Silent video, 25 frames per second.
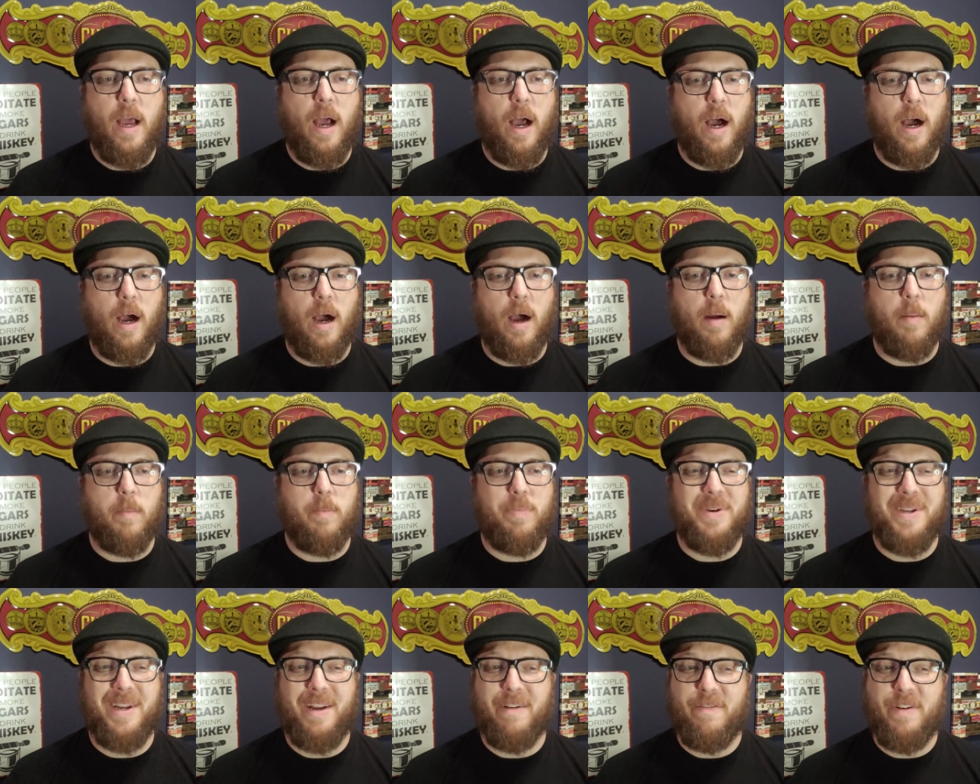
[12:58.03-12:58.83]

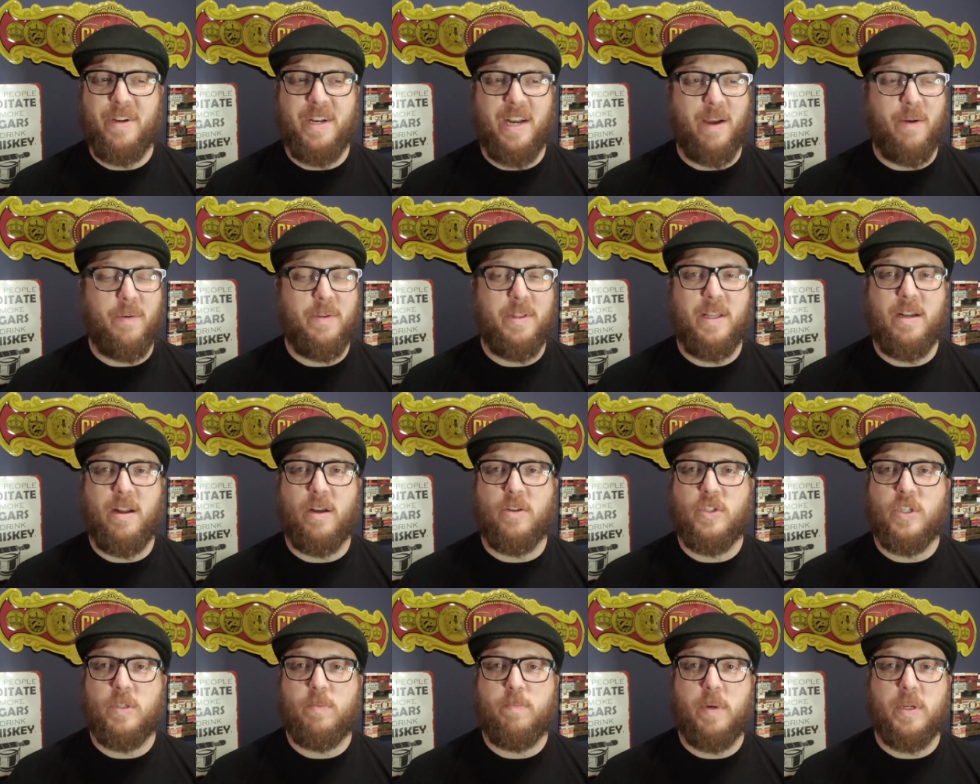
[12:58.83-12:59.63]
But every now and then I'll
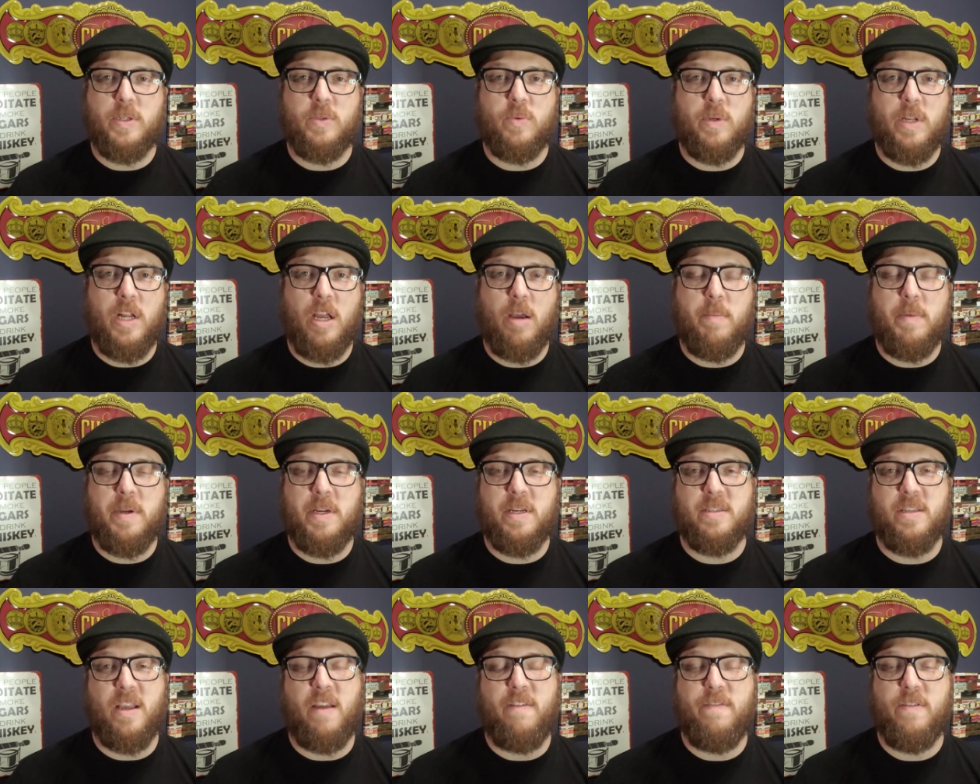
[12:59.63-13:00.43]
just bust one out
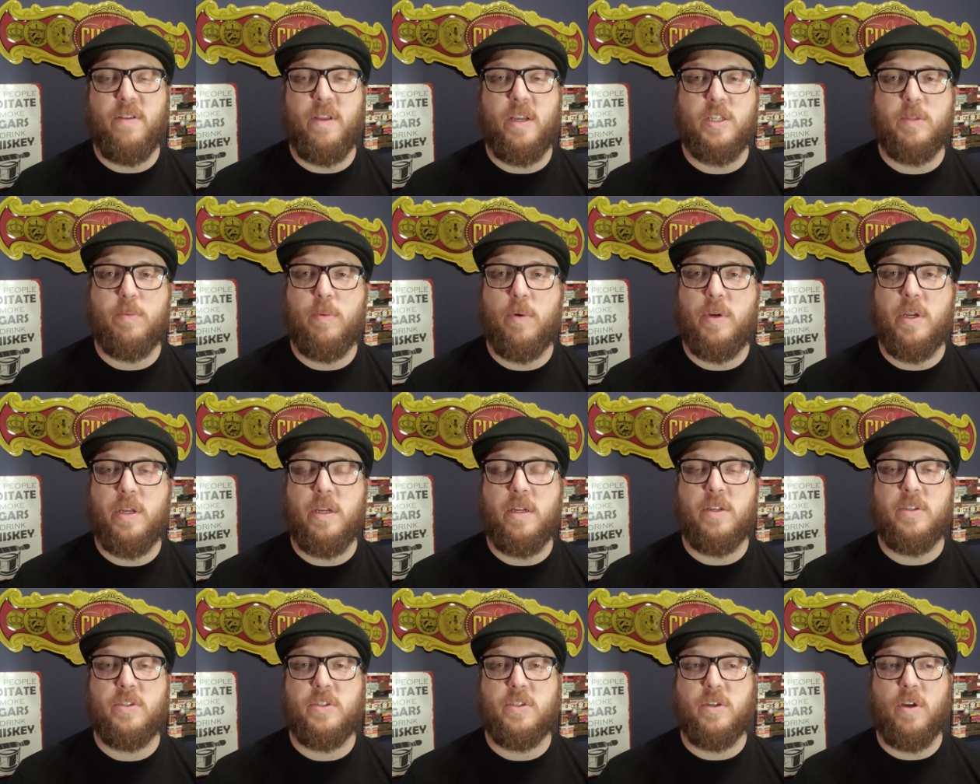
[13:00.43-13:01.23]
because I feel like smoking
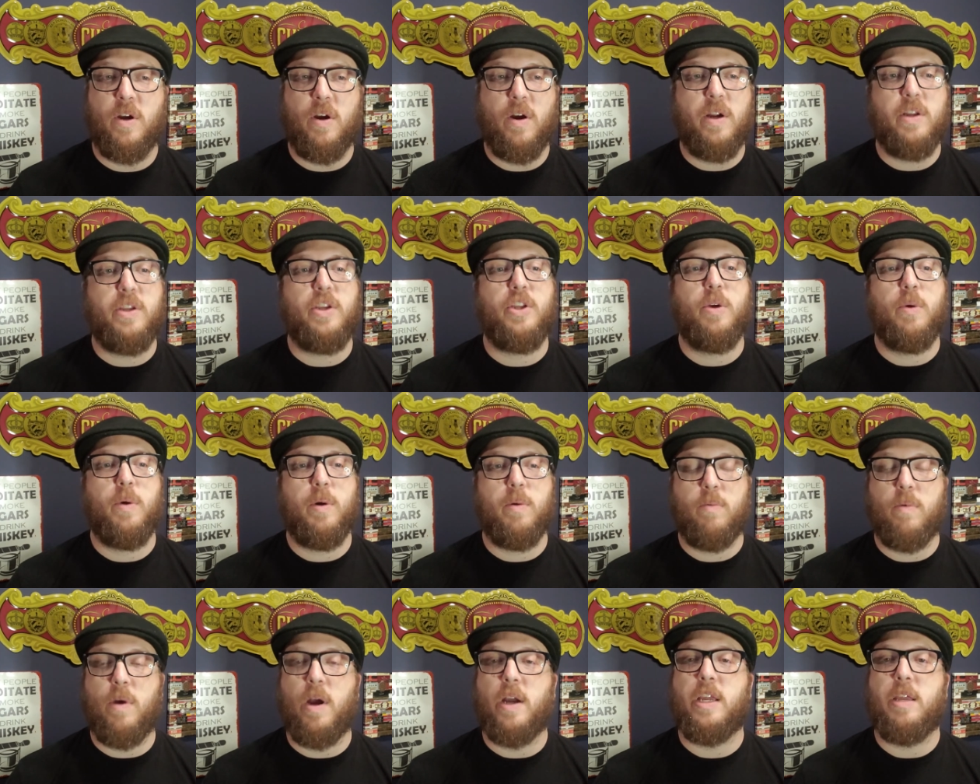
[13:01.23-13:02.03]
a cigar. And you know
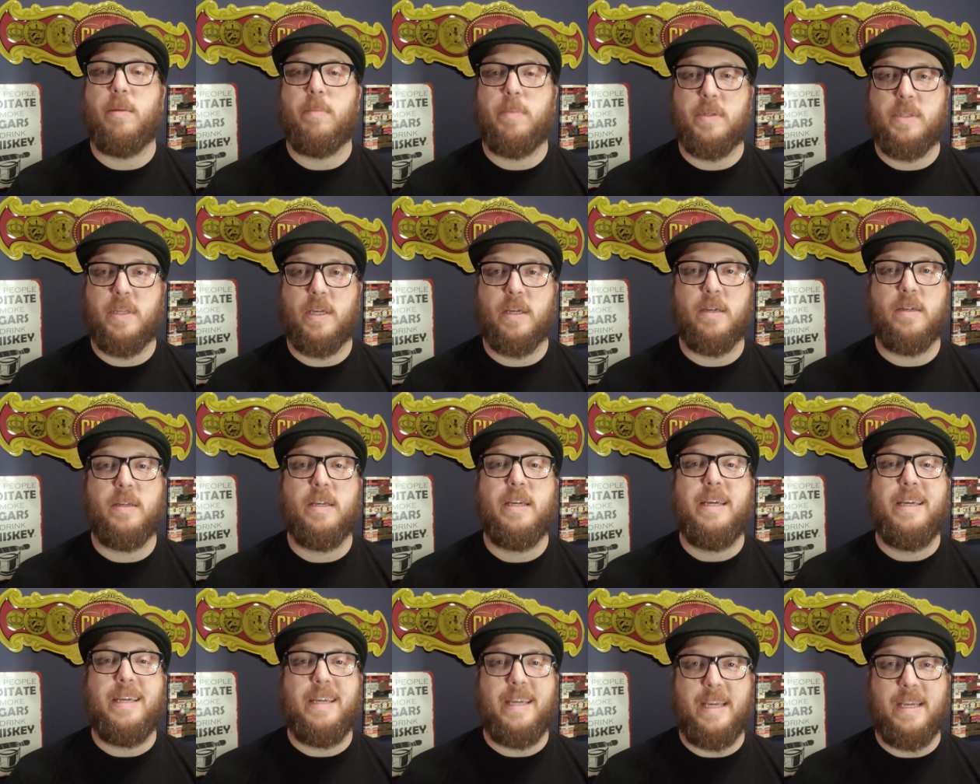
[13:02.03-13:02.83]
what? Rocky Patel
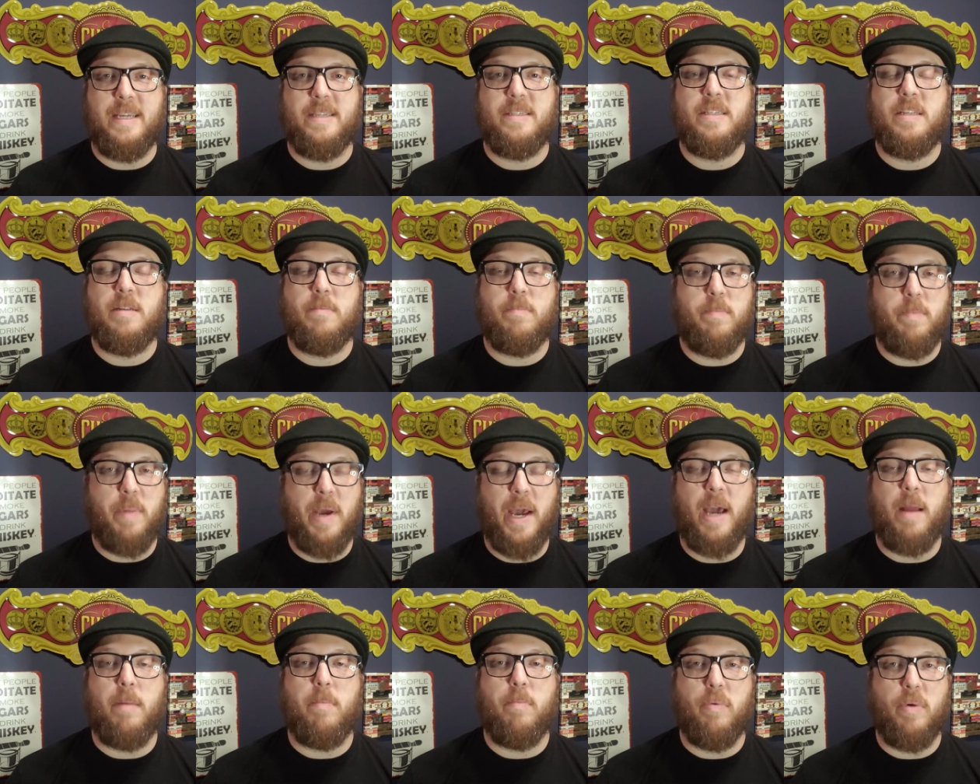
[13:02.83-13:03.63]
isn't a
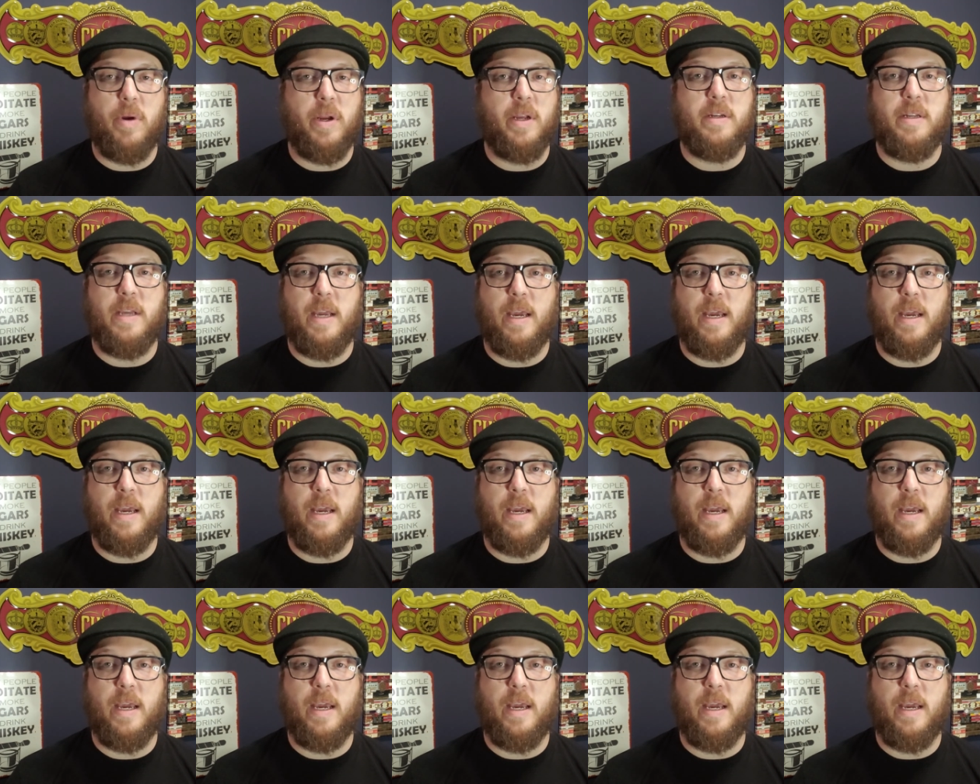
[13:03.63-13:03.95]
bad brand